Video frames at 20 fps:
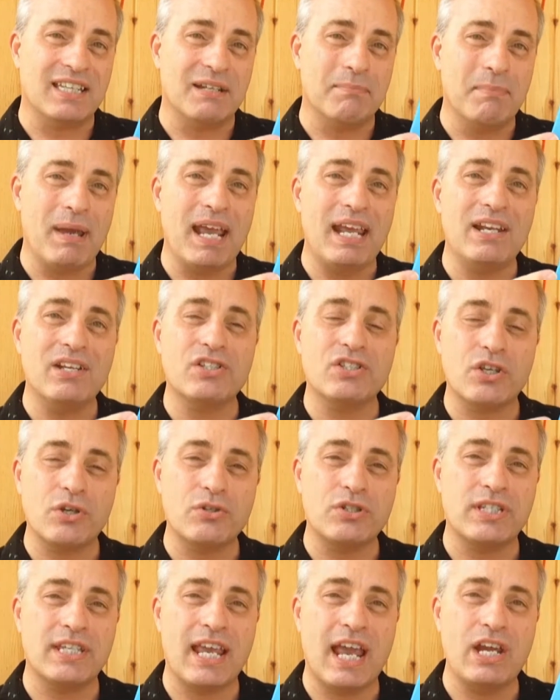the main
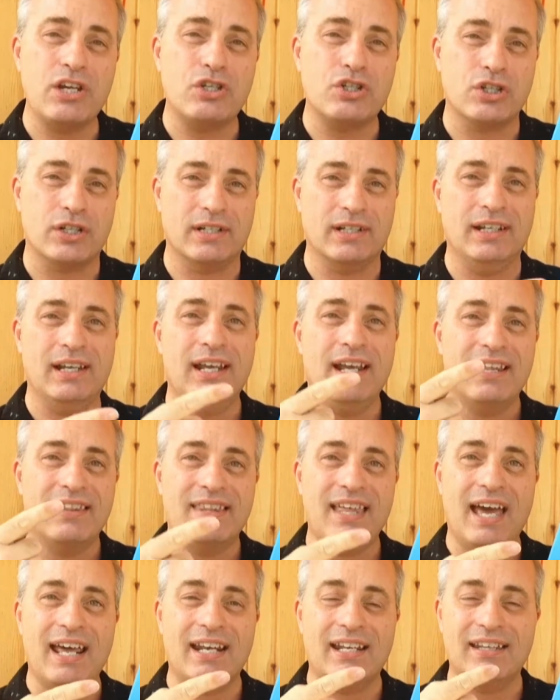association
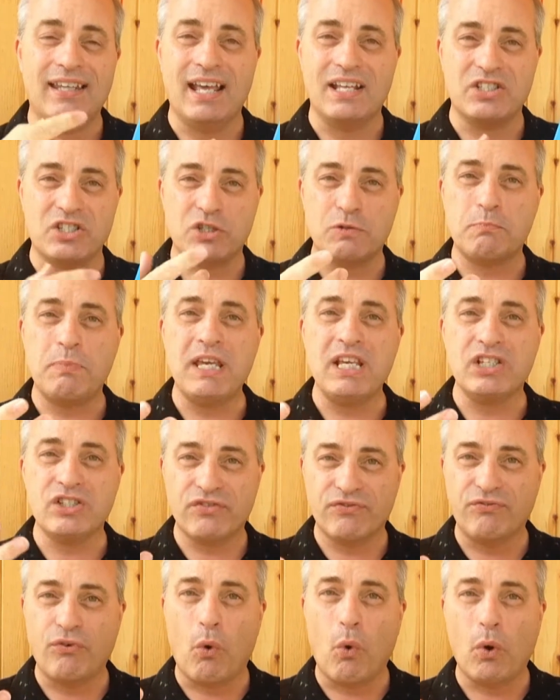that
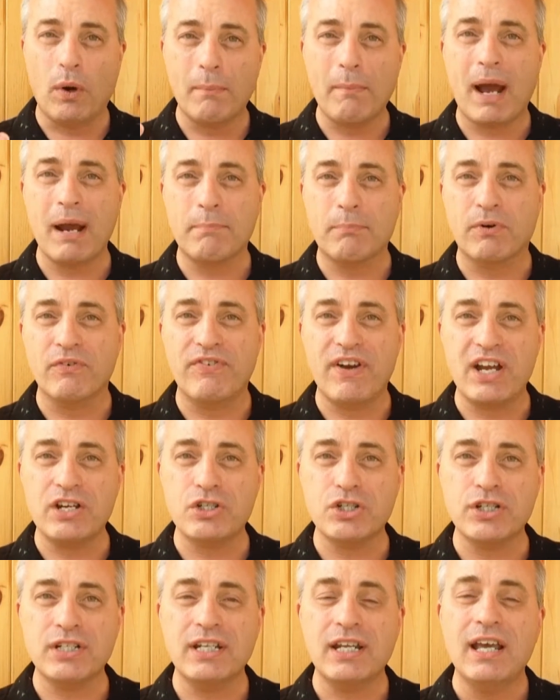speaks for my
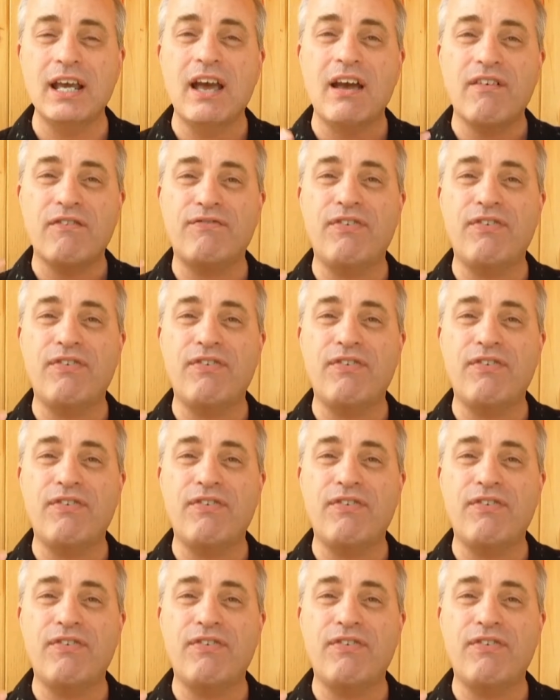profession